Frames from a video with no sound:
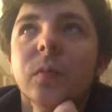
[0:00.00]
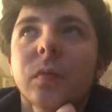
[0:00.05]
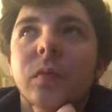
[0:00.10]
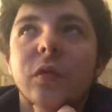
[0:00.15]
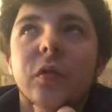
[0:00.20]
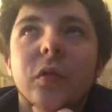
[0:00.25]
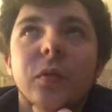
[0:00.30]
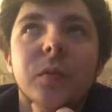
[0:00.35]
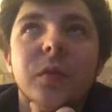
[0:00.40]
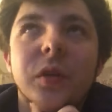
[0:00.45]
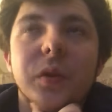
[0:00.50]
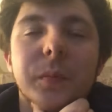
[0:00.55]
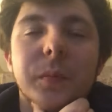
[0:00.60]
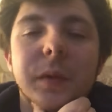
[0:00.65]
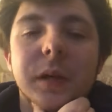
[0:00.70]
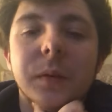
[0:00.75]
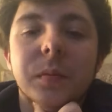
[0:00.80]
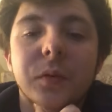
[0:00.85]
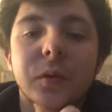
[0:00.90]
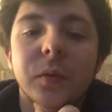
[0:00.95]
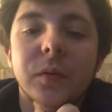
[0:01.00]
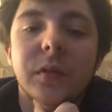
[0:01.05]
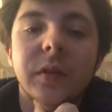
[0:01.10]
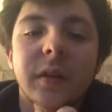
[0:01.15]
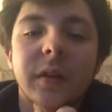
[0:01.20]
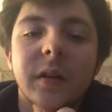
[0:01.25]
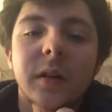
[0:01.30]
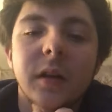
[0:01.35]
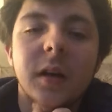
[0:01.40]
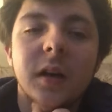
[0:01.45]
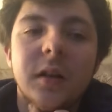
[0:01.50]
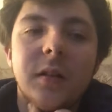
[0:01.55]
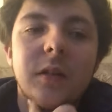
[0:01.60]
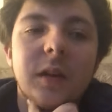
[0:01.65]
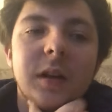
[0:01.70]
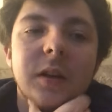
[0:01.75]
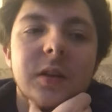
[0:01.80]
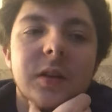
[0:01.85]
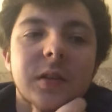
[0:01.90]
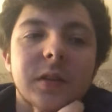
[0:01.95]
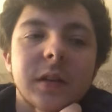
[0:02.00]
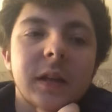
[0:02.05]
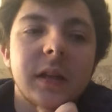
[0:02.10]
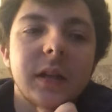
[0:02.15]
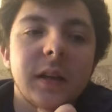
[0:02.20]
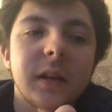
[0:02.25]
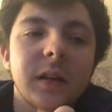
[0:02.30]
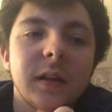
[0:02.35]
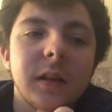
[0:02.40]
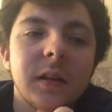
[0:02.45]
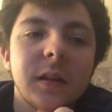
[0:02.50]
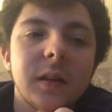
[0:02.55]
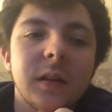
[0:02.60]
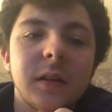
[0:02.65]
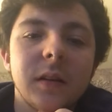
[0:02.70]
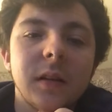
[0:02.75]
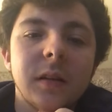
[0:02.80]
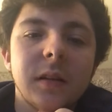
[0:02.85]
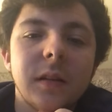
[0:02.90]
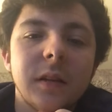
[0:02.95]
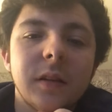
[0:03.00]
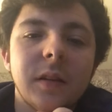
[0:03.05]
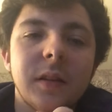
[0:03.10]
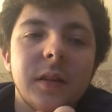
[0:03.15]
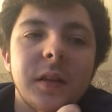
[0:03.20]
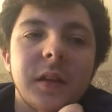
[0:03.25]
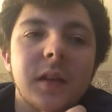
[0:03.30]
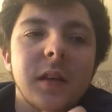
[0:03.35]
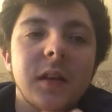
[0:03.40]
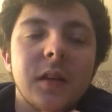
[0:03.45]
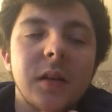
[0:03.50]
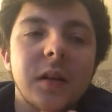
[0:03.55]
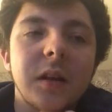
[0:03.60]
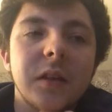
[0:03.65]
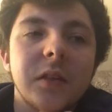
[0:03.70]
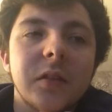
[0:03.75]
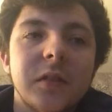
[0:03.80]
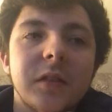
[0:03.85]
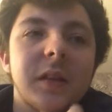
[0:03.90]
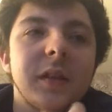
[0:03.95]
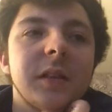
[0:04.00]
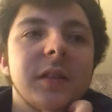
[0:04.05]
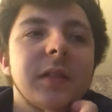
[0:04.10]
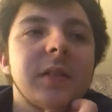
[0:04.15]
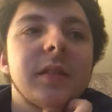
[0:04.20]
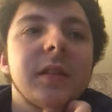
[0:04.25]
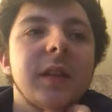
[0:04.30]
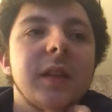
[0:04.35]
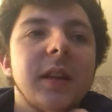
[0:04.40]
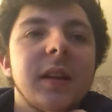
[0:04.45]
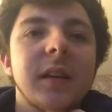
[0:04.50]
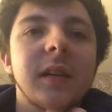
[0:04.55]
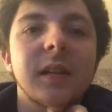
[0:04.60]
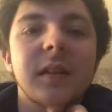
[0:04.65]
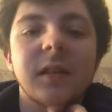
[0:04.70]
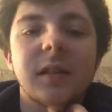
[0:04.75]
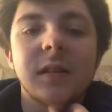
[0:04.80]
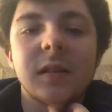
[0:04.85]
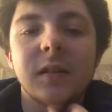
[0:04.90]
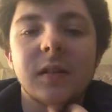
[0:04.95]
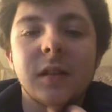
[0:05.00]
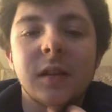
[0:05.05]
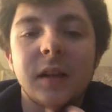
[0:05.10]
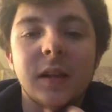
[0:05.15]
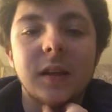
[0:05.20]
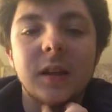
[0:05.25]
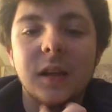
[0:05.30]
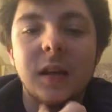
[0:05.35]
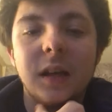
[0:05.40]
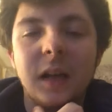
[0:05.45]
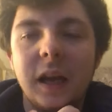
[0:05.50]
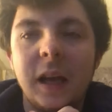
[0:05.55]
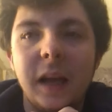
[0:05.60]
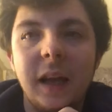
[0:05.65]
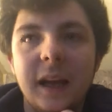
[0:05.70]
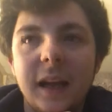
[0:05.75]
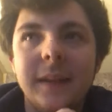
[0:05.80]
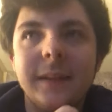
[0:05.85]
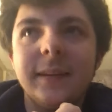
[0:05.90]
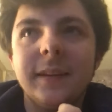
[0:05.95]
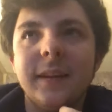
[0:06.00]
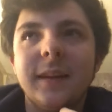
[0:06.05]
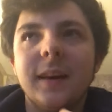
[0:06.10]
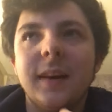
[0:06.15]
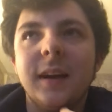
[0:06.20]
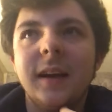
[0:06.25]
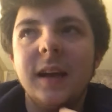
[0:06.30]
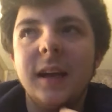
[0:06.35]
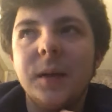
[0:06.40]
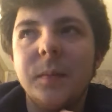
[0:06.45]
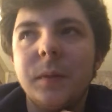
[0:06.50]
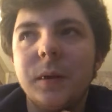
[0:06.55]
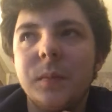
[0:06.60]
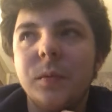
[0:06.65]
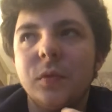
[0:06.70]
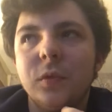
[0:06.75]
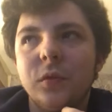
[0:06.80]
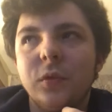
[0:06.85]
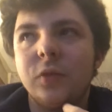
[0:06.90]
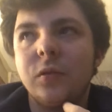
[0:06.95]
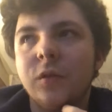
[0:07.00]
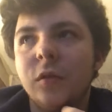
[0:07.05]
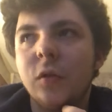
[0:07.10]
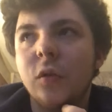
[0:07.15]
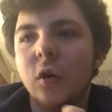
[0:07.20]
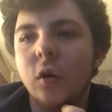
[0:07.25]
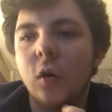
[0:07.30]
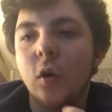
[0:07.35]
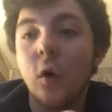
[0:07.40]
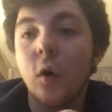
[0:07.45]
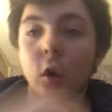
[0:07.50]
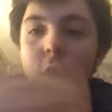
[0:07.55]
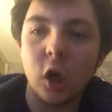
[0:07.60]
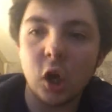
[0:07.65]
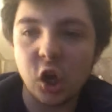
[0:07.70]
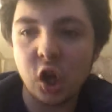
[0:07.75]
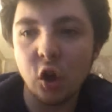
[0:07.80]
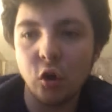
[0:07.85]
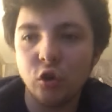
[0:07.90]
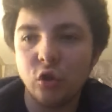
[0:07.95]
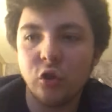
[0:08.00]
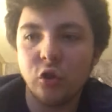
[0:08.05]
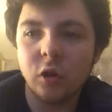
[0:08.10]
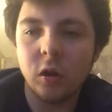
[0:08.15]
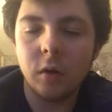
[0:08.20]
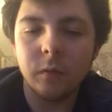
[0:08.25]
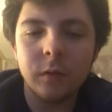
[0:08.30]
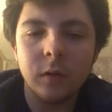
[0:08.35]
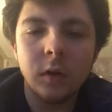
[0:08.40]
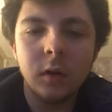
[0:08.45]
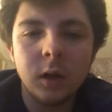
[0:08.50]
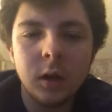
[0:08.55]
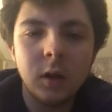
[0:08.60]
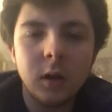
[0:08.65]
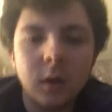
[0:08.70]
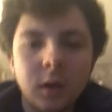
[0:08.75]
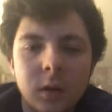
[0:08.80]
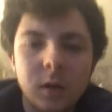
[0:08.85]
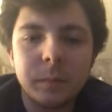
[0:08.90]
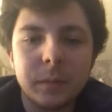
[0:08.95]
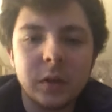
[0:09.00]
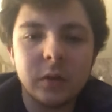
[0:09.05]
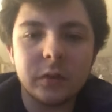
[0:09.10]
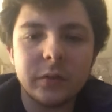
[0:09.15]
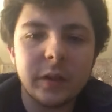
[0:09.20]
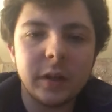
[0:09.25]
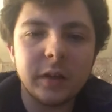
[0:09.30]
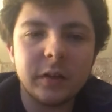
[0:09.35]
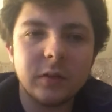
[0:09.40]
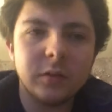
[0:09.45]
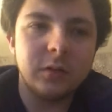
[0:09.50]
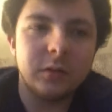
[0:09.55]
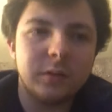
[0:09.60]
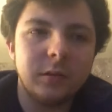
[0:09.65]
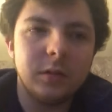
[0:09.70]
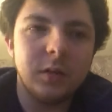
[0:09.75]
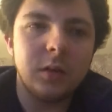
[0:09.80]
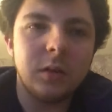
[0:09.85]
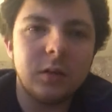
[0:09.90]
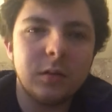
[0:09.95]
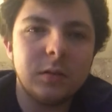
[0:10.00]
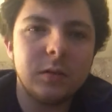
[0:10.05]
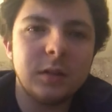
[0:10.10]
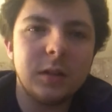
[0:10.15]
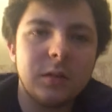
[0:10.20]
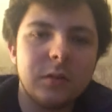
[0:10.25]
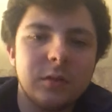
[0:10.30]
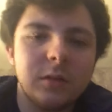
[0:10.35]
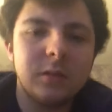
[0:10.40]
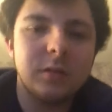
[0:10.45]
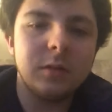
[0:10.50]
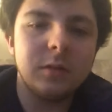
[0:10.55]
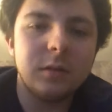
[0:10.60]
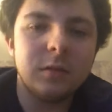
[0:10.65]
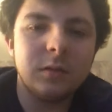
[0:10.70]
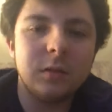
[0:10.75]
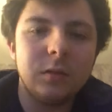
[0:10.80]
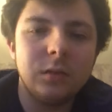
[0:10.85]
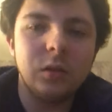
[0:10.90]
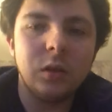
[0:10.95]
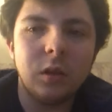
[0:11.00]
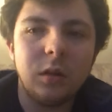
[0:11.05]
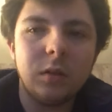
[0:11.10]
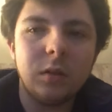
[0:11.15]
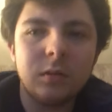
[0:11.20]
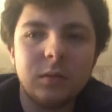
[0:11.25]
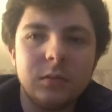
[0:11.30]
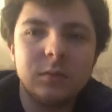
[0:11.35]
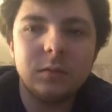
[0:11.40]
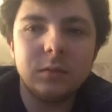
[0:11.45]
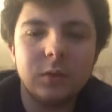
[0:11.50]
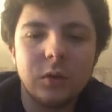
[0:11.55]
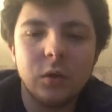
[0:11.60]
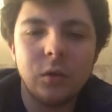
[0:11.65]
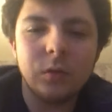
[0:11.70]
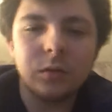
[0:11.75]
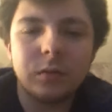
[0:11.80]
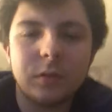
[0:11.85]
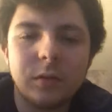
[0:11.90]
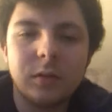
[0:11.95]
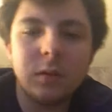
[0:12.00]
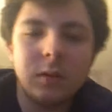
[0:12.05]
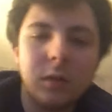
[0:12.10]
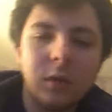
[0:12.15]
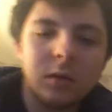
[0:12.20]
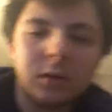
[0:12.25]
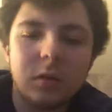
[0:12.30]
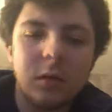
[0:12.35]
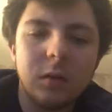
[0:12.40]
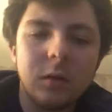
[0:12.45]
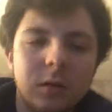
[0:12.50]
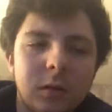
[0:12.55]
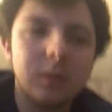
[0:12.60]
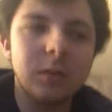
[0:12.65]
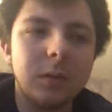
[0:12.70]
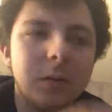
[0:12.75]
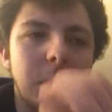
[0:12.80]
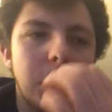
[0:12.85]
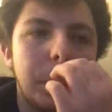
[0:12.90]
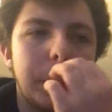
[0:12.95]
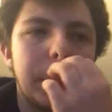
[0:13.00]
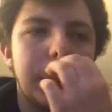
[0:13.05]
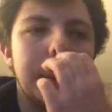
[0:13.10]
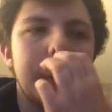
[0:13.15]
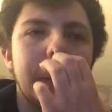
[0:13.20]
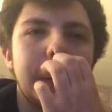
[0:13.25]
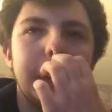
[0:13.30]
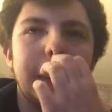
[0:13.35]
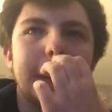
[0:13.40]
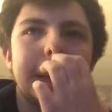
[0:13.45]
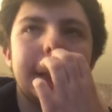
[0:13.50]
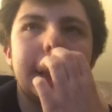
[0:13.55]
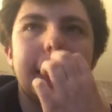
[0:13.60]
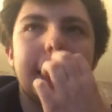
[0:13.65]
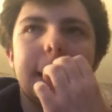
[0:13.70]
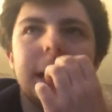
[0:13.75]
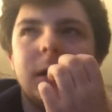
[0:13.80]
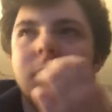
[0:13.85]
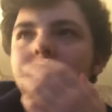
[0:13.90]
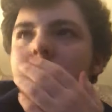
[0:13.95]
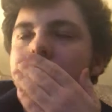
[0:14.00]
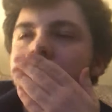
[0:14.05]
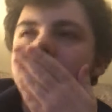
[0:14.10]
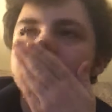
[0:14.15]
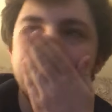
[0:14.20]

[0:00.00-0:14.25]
of the people who say that are actually. Actually sick. Like, I hate it. I hate people who go, oh yeah, kill yourself, because that's just not good. Or people who say